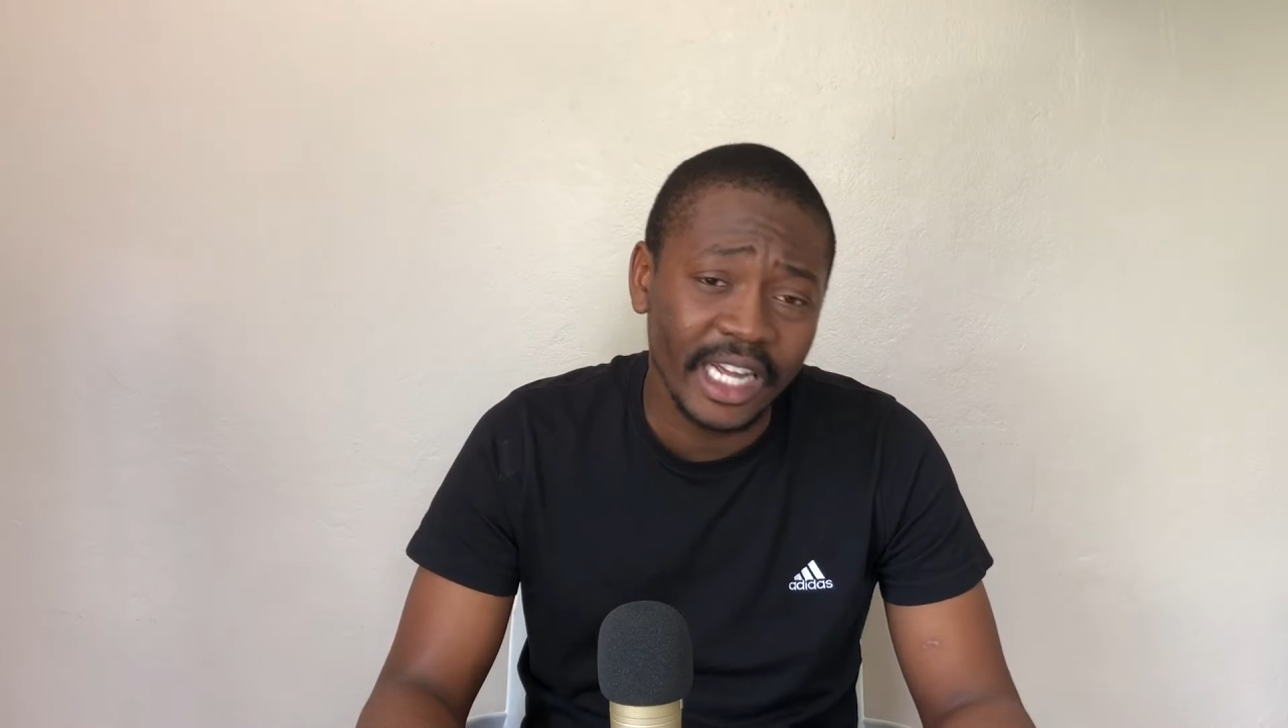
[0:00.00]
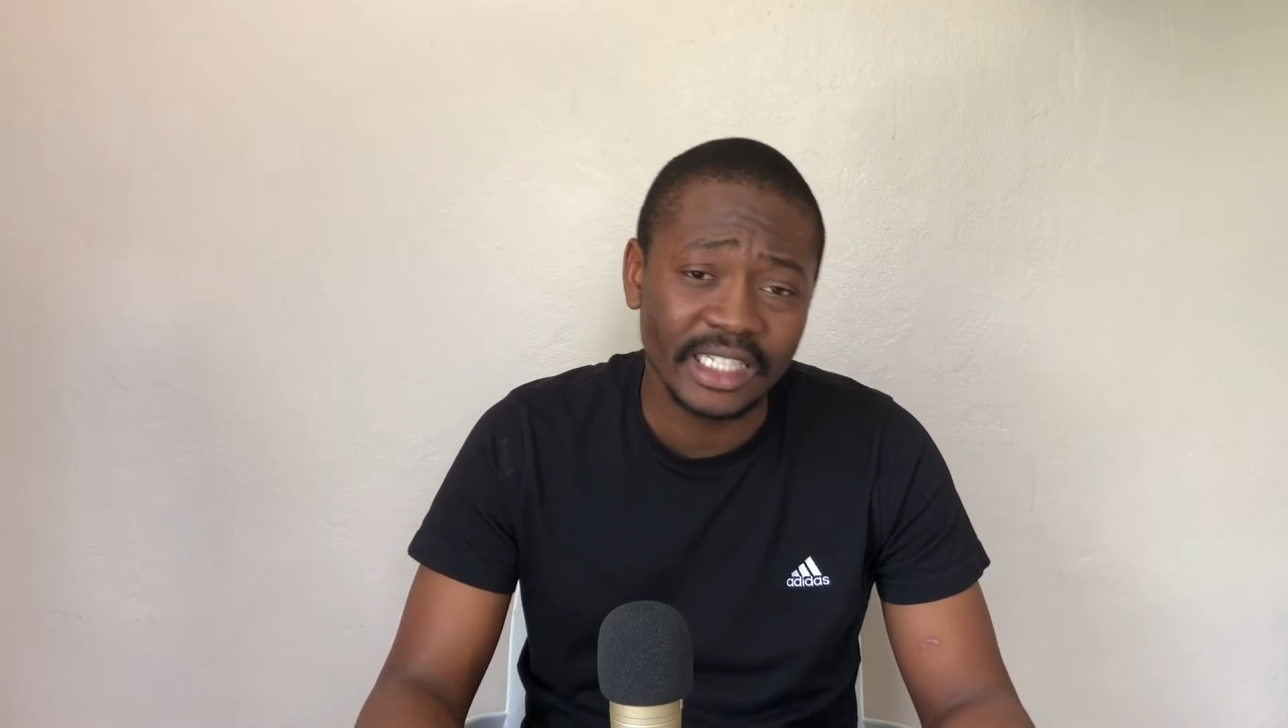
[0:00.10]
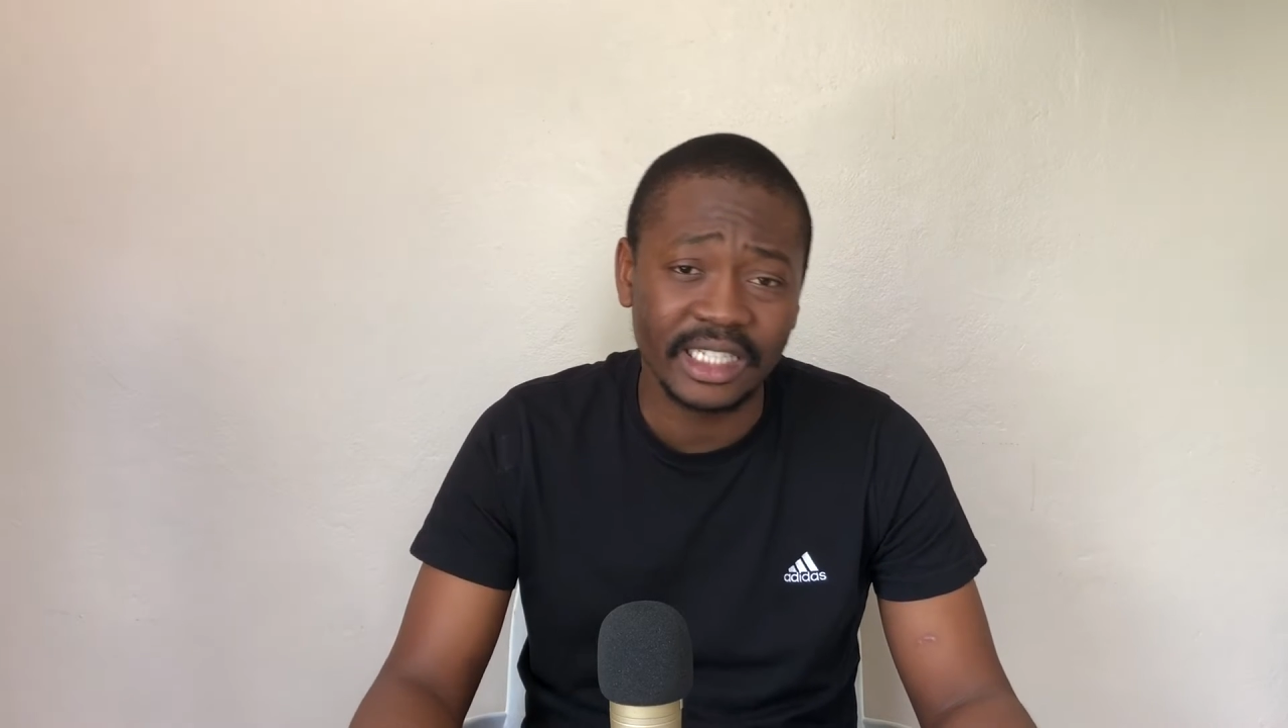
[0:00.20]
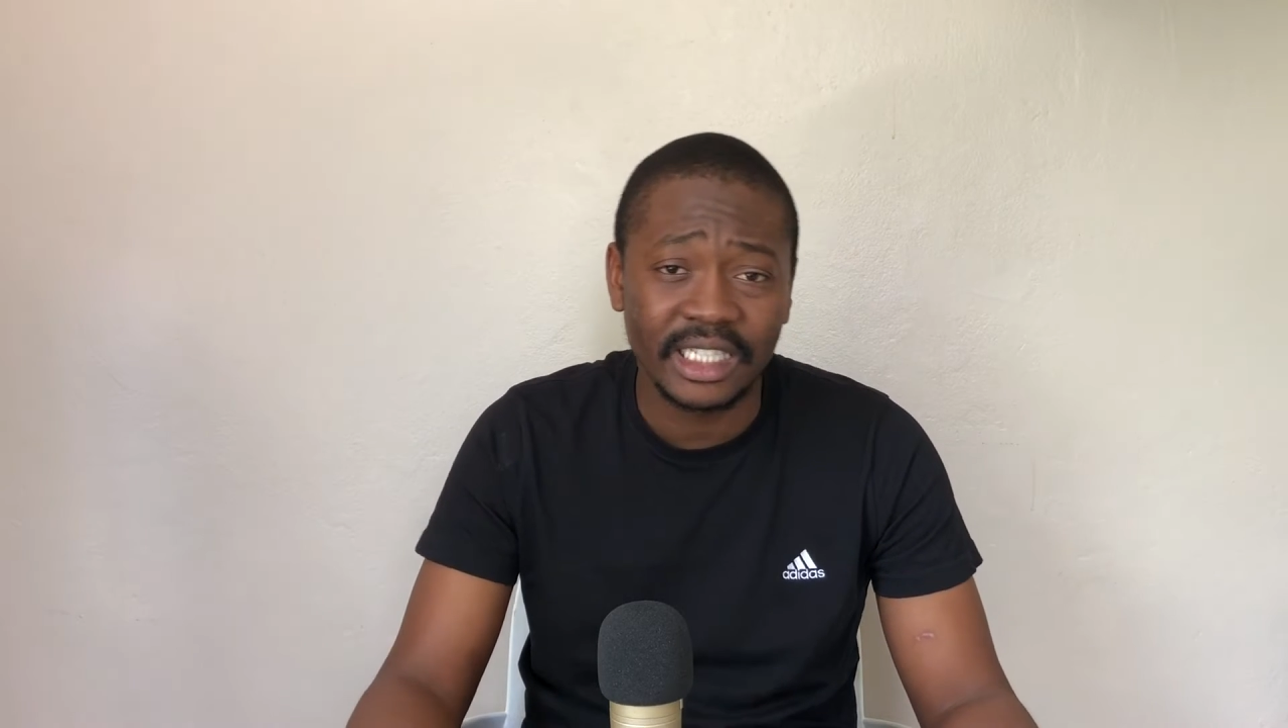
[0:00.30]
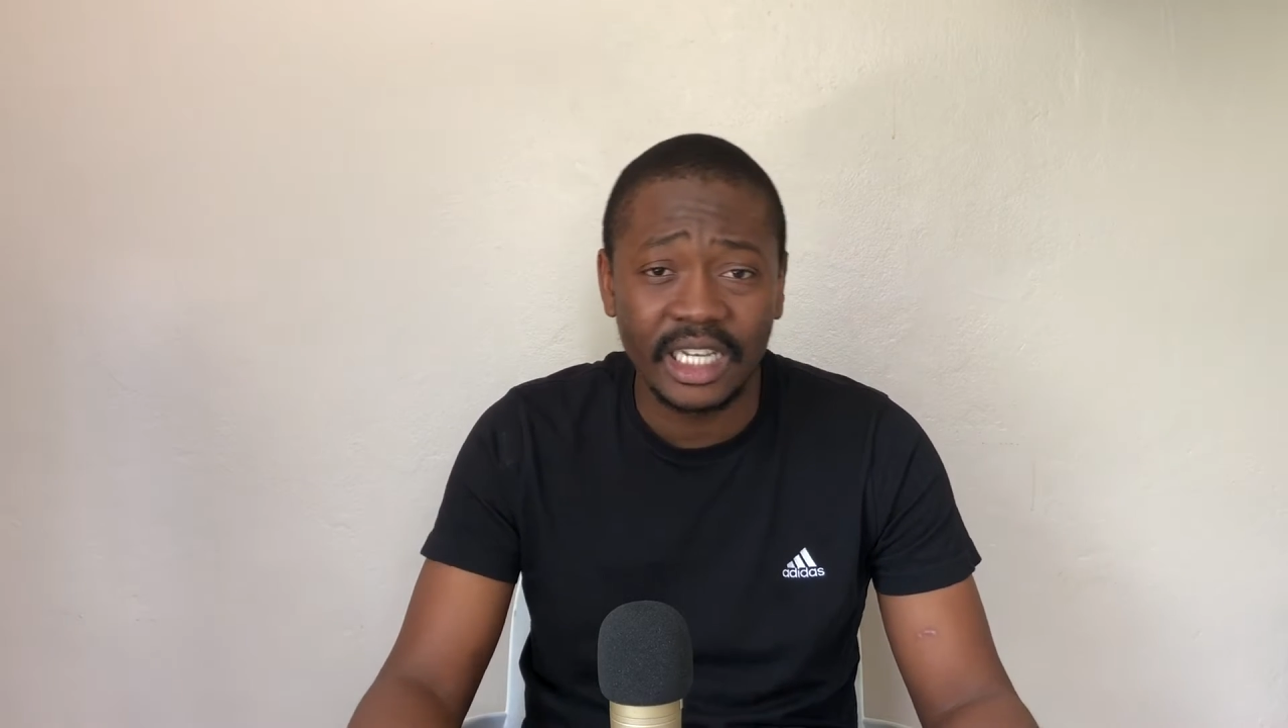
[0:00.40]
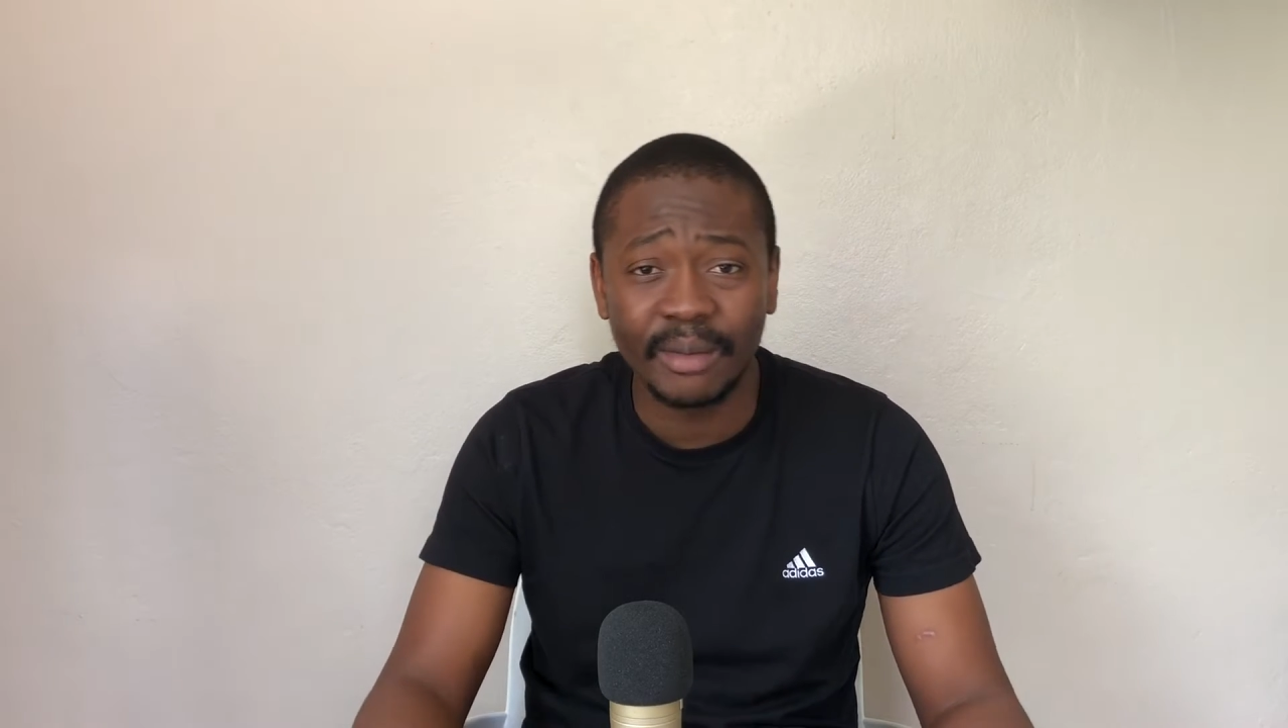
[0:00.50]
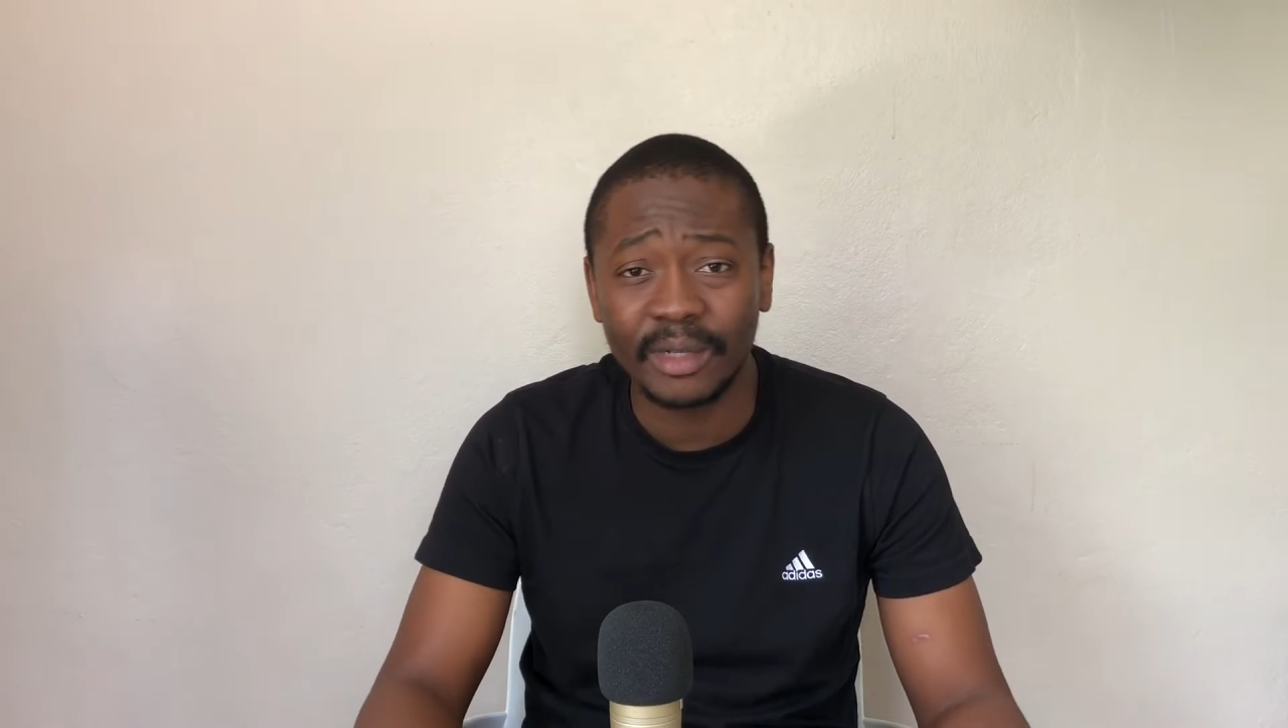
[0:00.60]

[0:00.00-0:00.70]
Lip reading: as a team,